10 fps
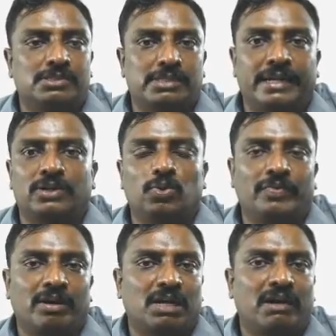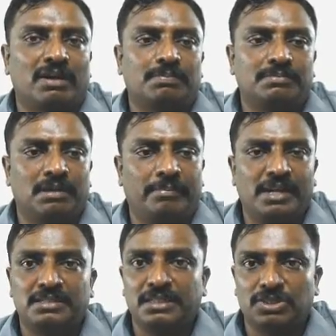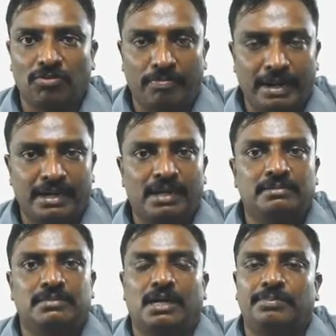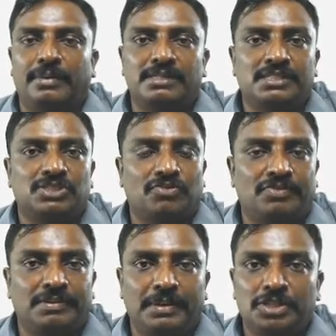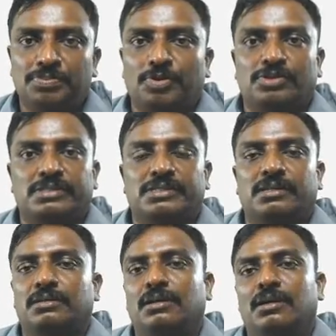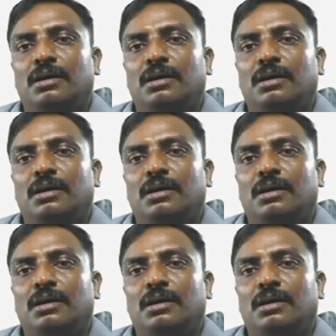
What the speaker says: It's like we have covered up the basics of Matlab, basics of image processing,